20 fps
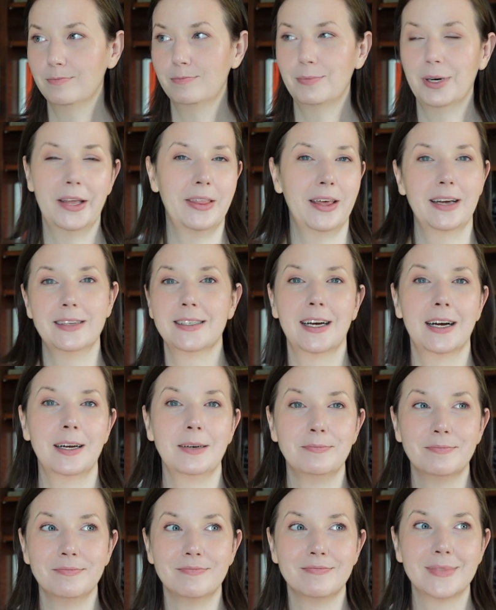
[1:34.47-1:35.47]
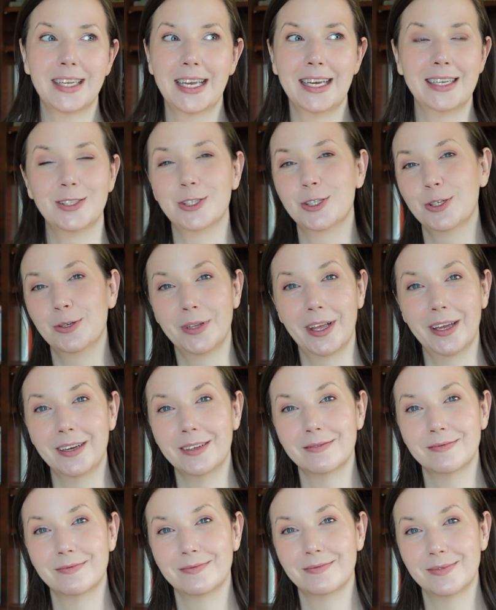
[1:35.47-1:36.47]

By that time, it's too late.